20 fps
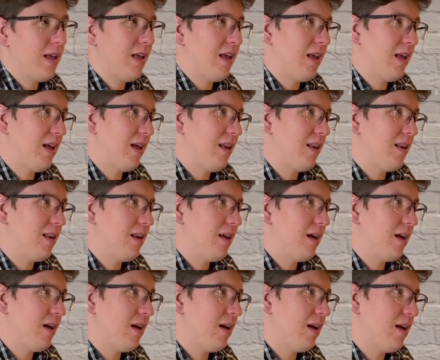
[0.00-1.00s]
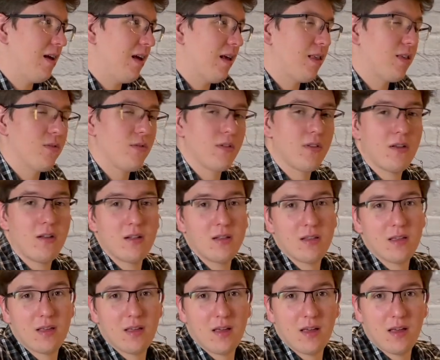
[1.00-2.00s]
and as a
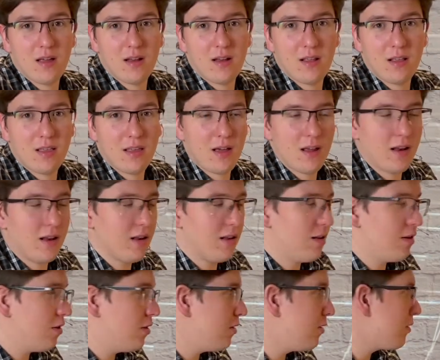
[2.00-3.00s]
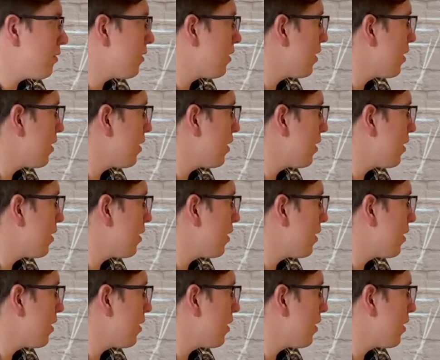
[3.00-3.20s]
result, I decided to